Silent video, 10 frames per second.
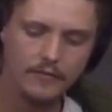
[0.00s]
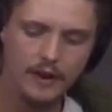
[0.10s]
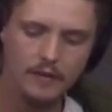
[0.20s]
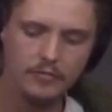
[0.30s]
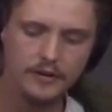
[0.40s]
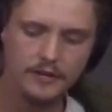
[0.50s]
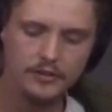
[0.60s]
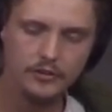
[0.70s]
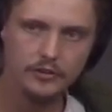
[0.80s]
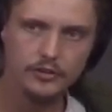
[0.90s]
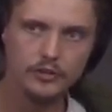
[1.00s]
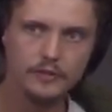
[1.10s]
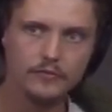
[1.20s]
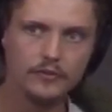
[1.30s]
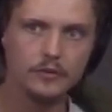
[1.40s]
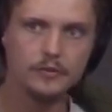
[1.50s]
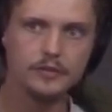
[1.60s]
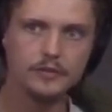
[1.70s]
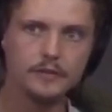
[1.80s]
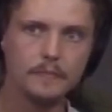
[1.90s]
vibrates on a certain
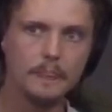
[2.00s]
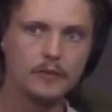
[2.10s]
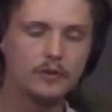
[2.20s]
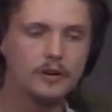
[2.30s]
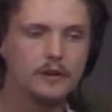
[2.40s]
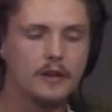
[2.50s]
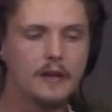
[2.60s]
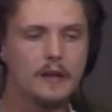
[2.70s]
frequency, right?